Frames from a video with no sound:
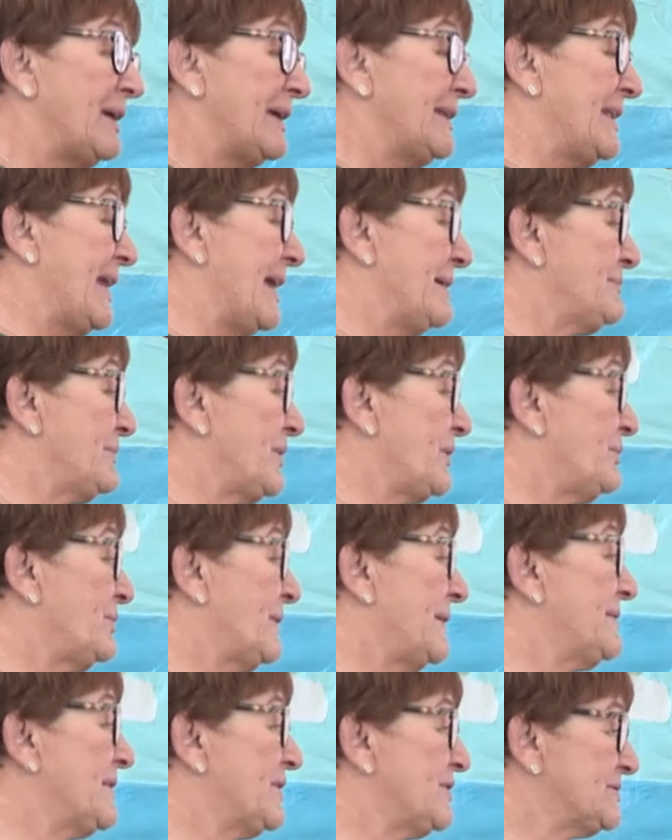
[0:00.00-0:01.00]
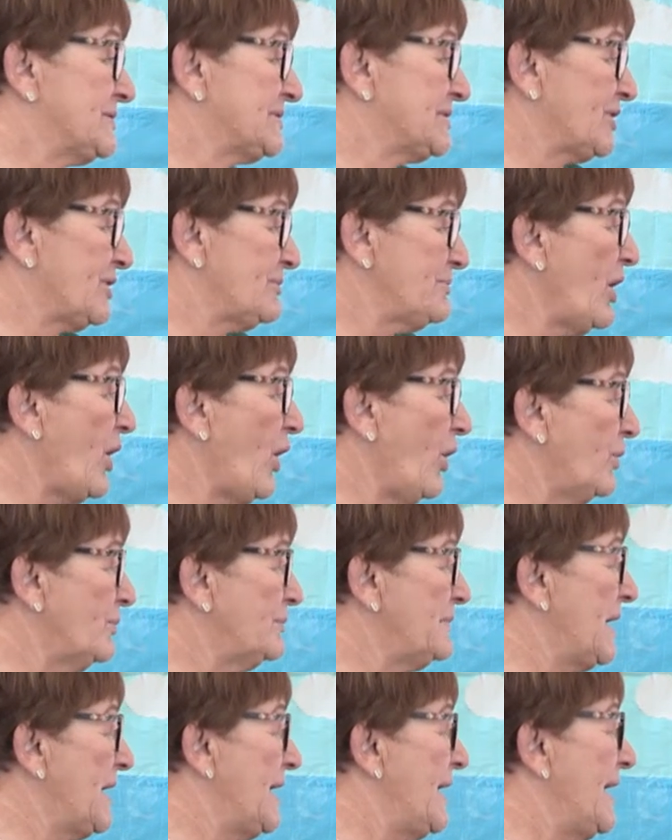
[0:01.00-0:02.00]
when they used to come
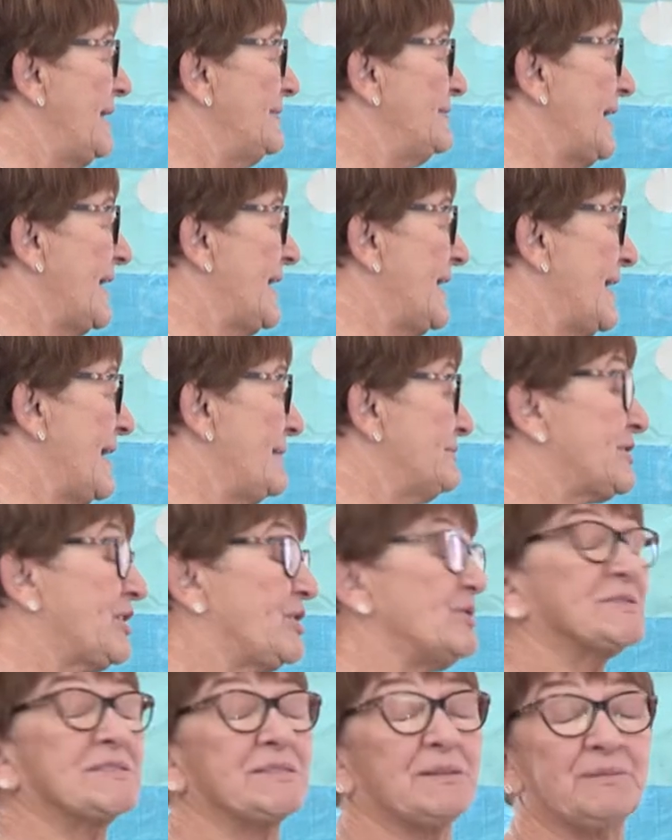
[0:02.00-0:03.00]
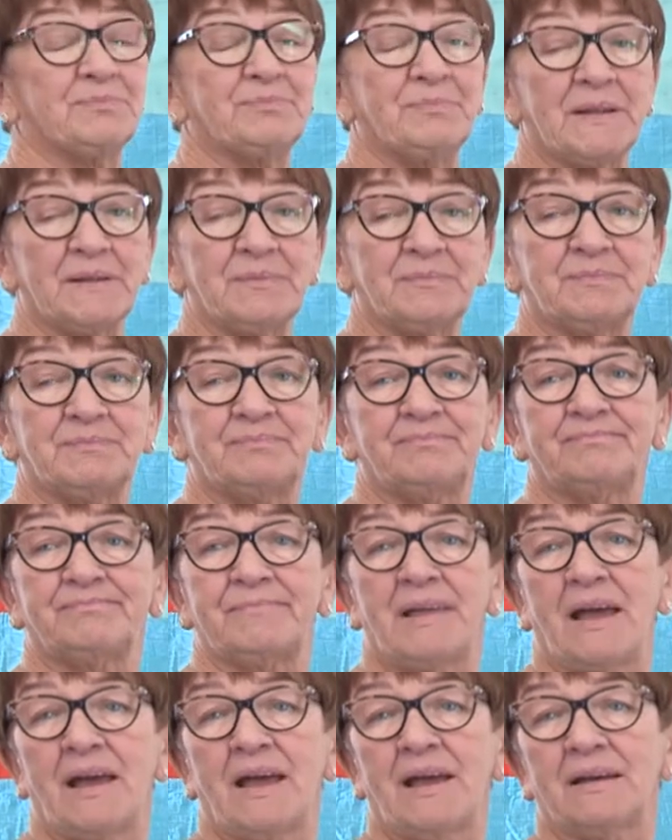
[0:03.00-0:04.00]
home, they used to
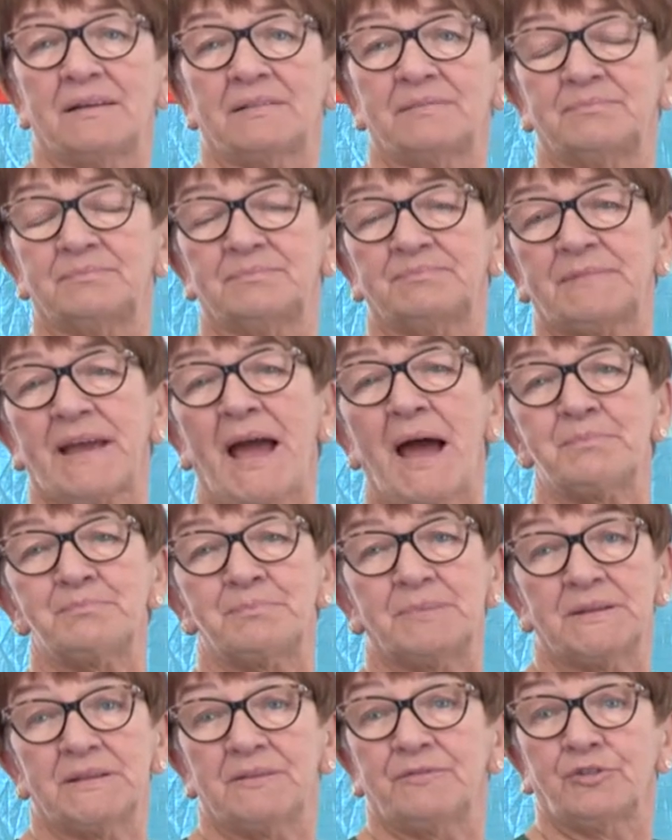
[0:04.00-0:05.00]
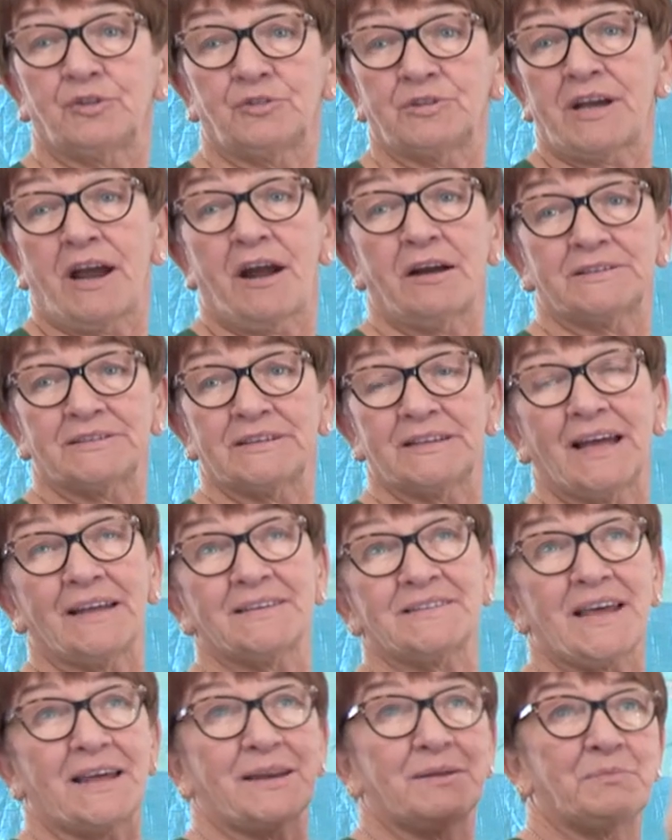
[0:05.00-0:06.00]
camp in the front garden. The
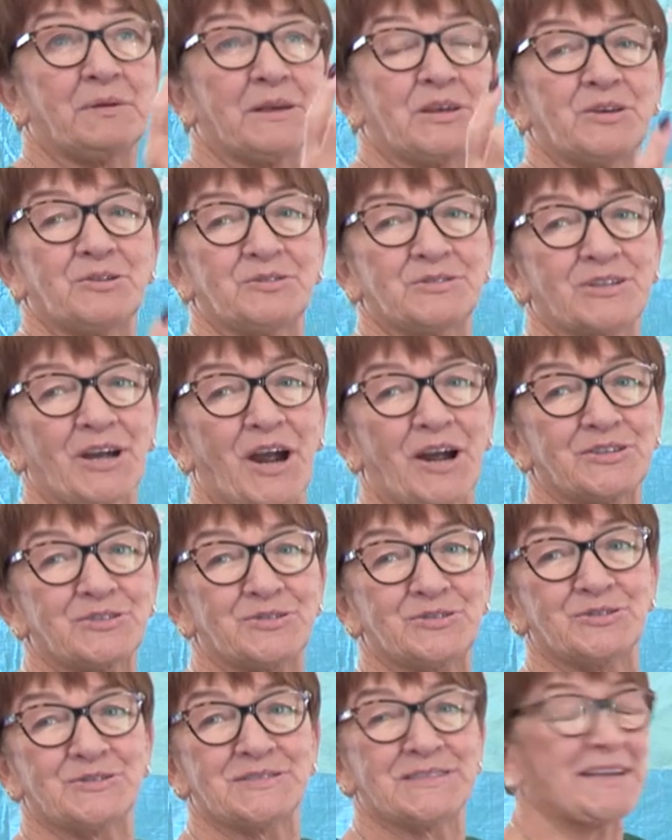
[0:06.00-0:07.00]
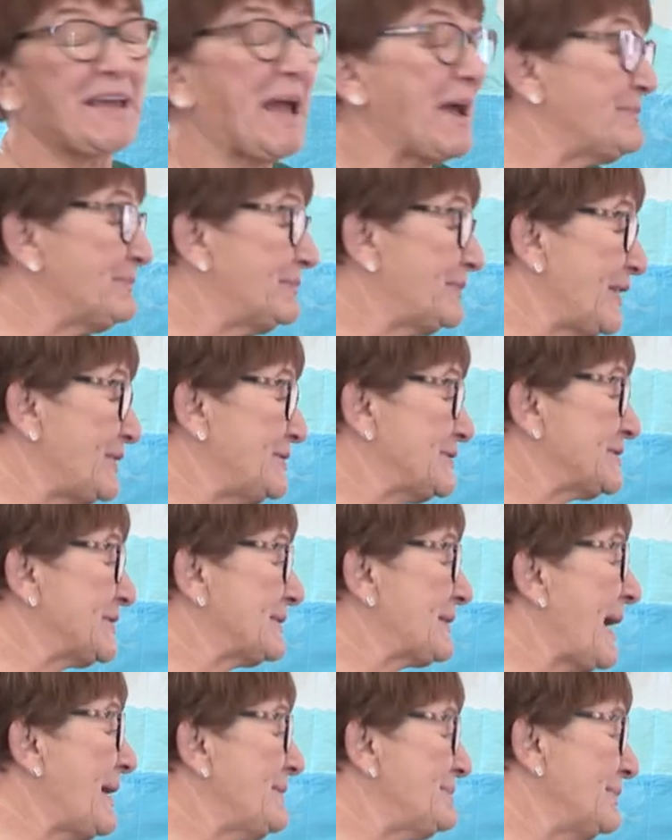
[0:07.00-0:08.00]
aunt had a big huge garden. They used to camp
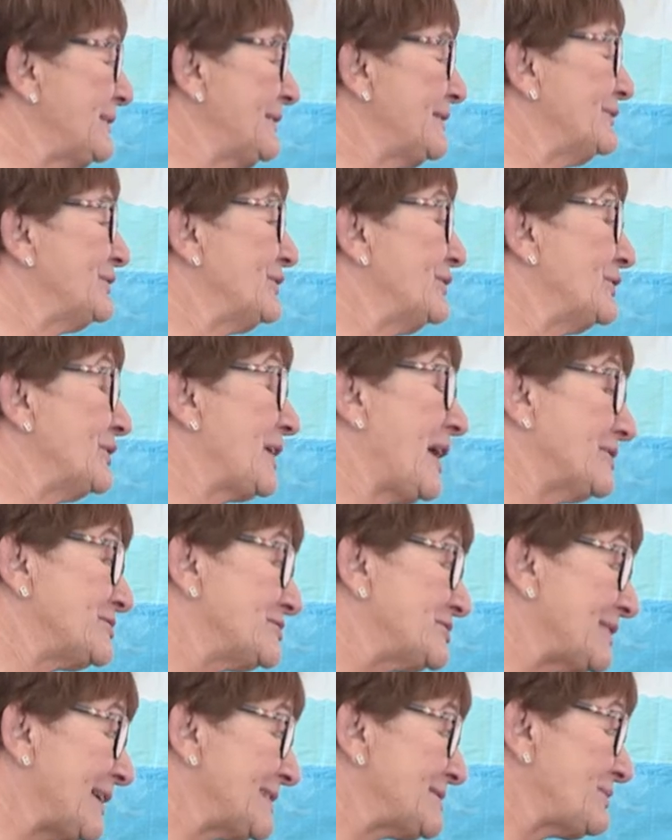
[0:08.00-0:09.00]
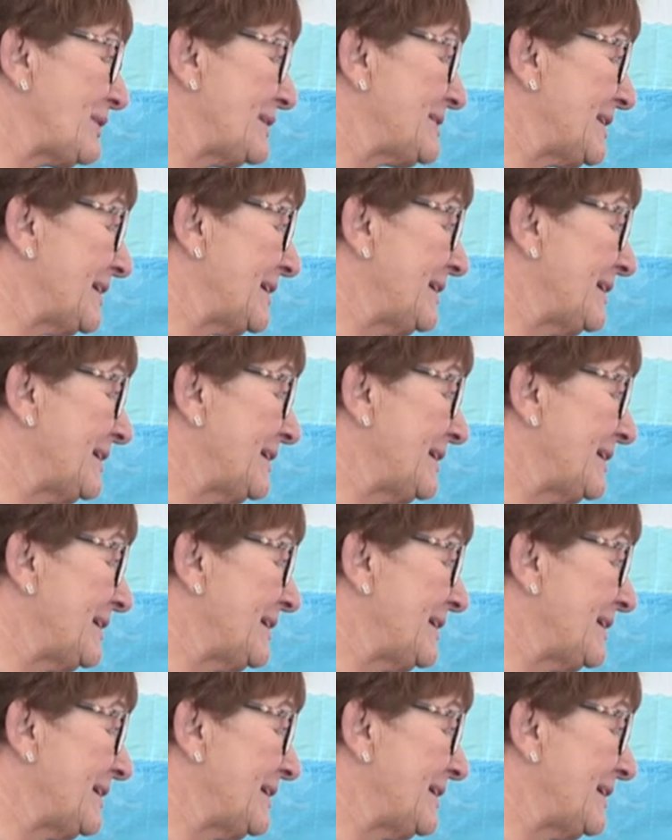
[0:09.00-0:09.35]
in the front garden. So that's why